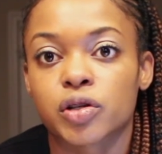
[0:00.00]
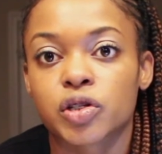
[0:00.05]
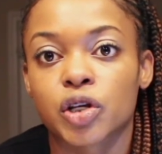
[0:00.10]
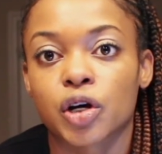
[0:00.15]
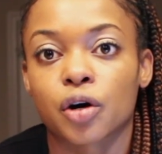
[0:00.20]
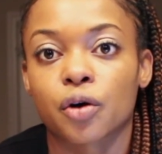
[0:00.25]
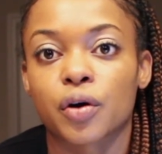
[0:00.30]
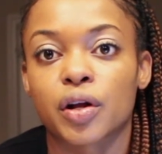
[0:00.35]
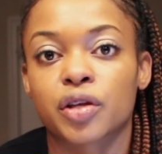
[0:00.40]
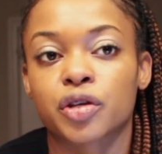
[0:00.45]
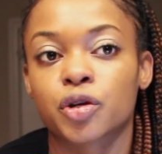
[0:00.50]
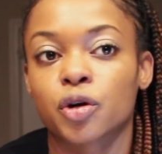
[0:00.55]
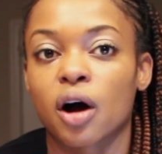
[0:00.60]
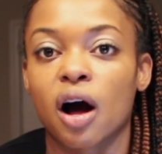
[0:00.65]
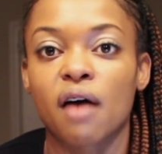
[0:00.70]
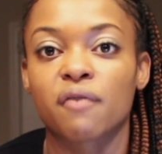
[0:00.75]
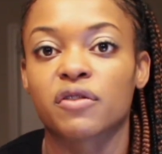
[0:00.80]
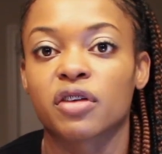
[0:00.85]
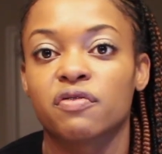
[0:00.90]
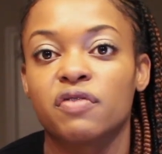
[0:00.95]
so you
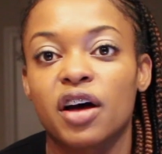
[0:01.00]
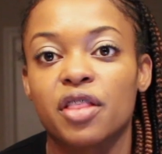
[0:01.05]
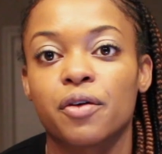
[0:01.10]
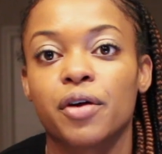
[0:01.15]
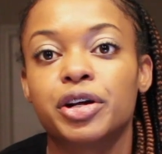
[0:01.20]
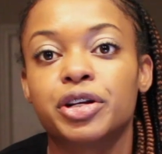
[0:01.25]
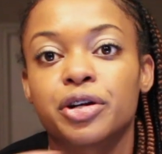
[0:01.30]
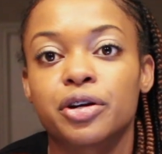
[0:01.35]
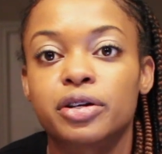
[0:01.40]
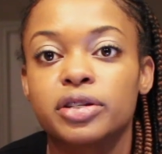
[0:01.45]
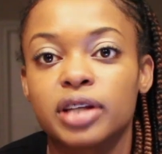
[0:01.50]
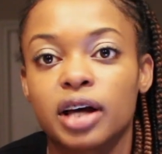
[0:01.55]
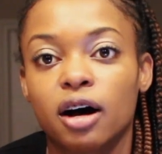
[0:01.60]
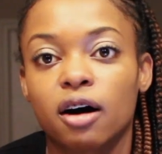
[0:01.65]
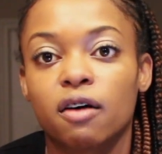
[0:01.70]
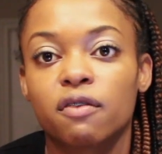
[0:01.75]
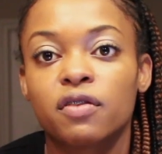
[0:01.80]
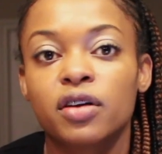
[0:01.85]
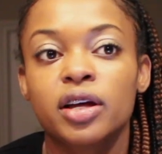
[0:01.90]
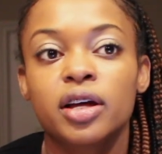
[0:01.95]
don't have to feather it
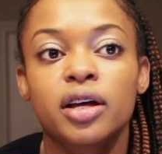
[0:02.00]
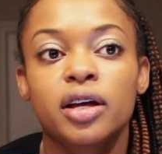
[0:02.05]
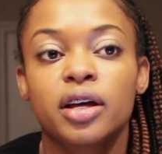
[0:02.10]
yourself.